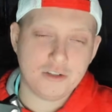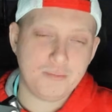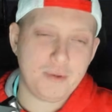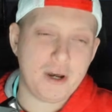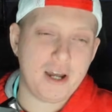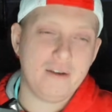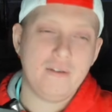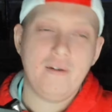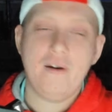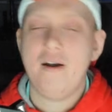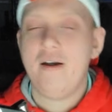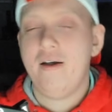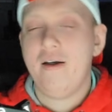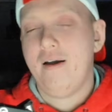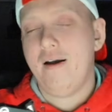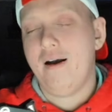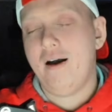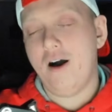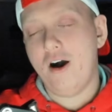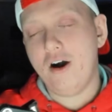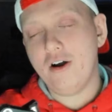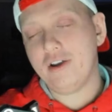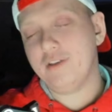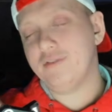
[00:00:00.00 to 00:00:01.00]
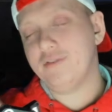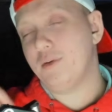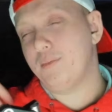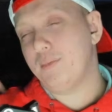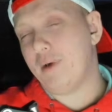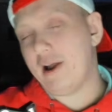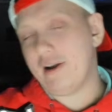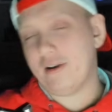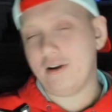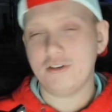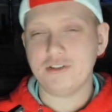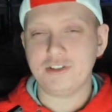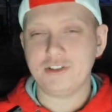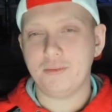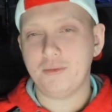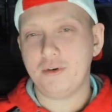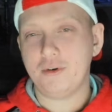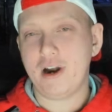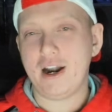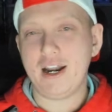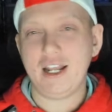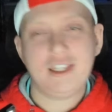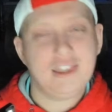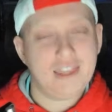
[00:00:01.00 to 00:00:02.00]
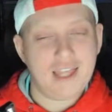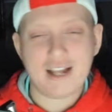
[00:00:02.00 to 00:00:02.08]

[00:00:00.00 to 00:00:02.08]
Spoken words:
but I'll give the Broncos some credit.